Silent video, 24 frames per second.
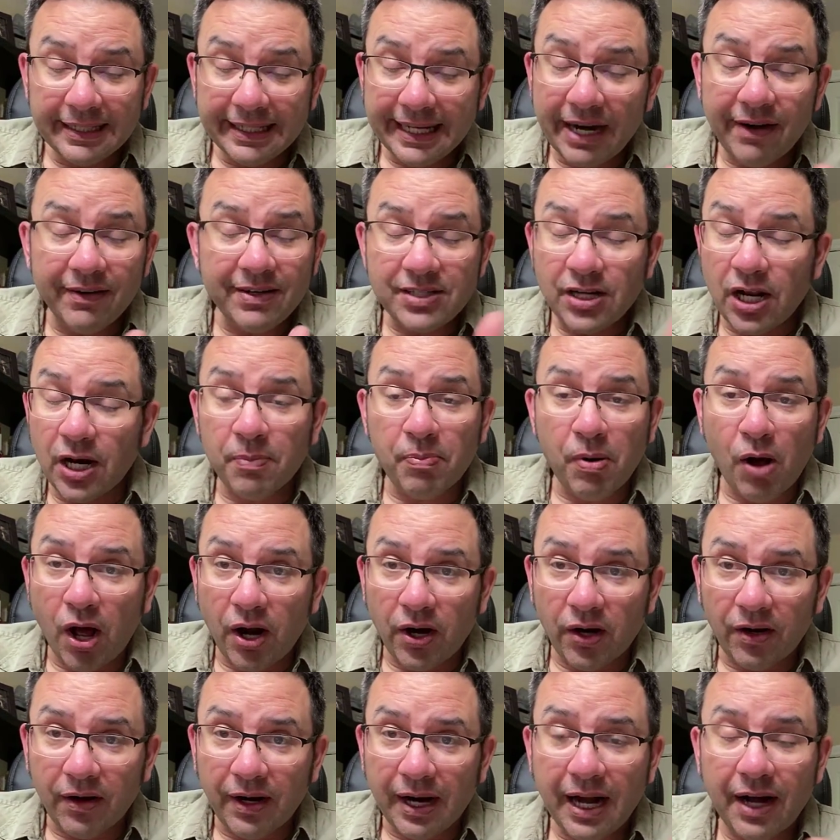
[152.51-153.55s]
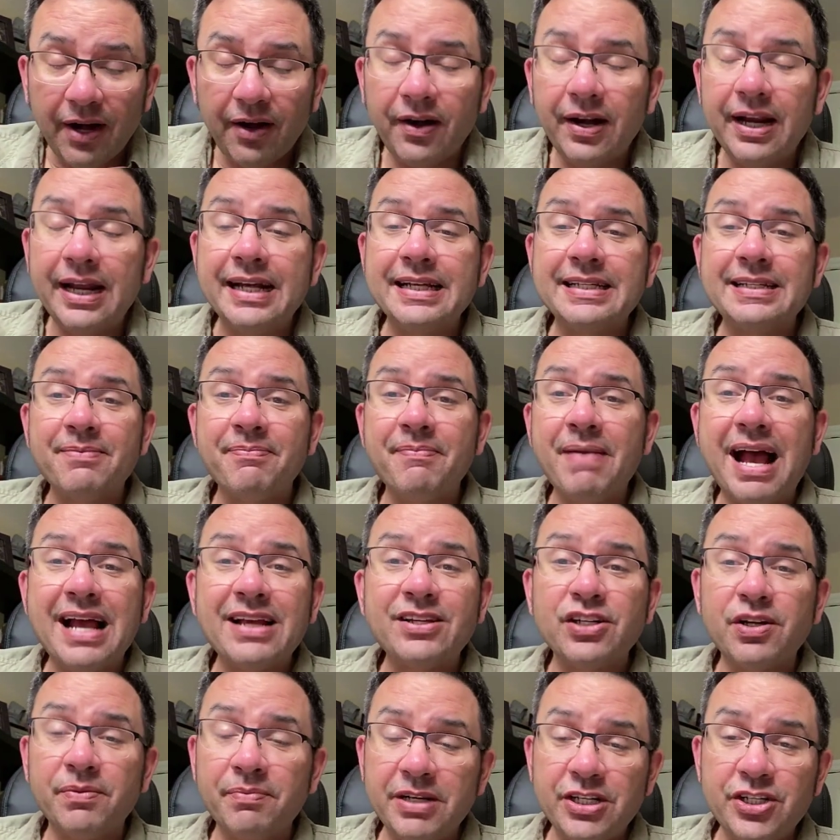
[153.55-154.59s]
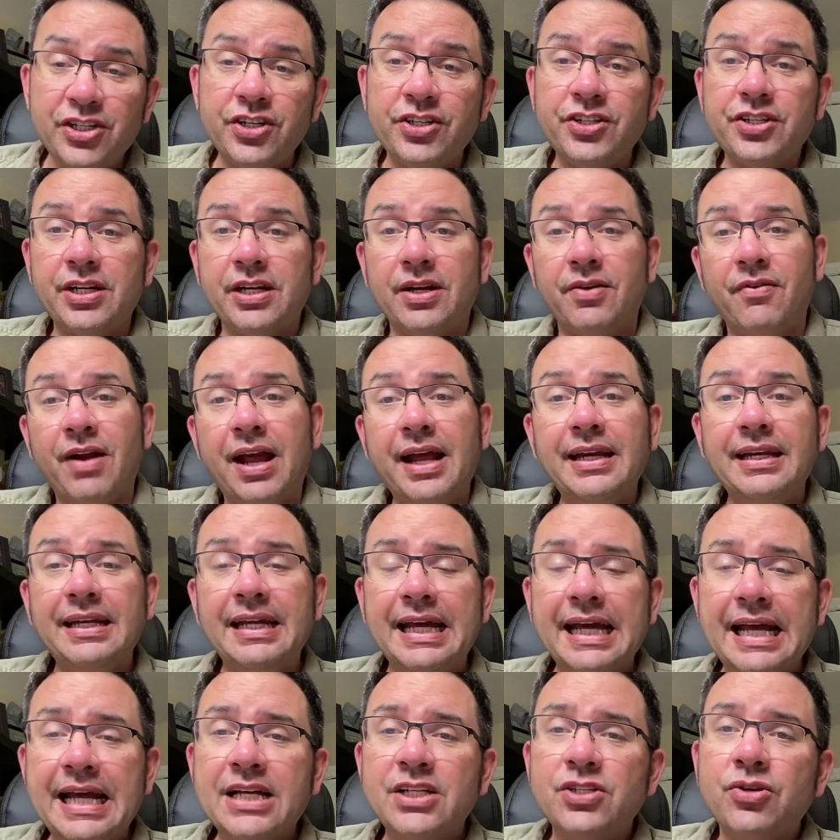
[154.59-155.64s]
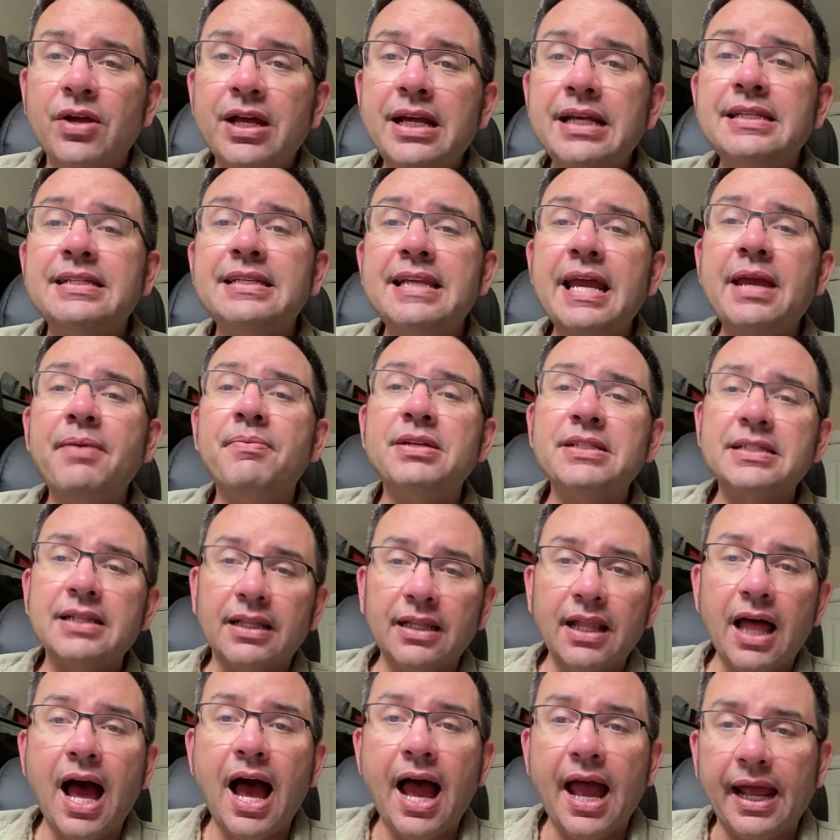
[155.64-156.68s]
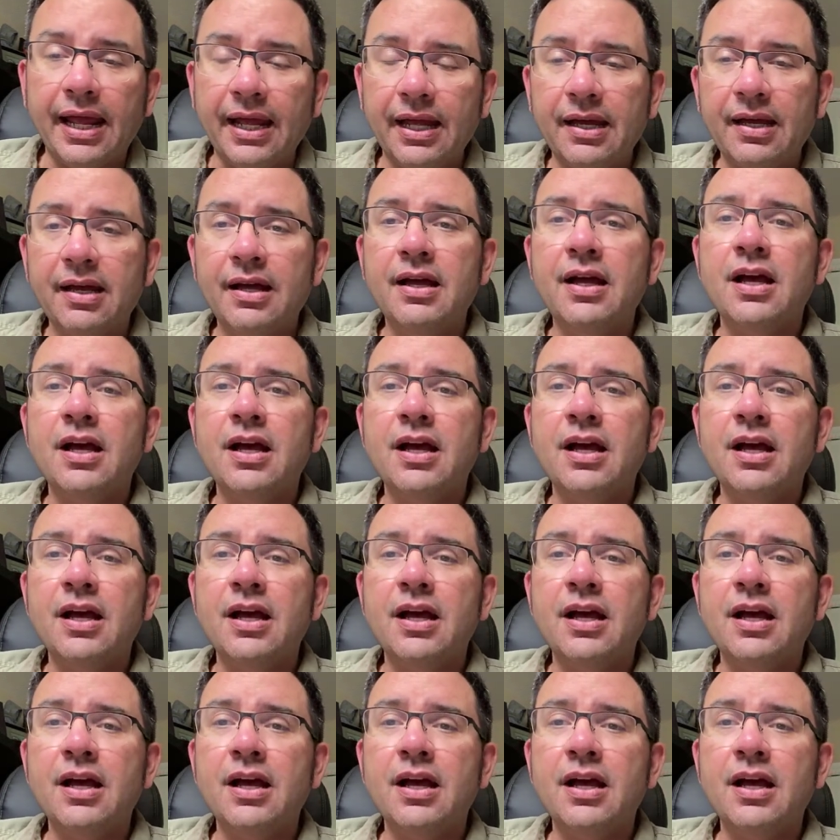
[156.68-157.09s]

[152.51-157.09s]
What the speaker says: Harry's not a Potter. Harry is a master magician, right? So his name is a lie.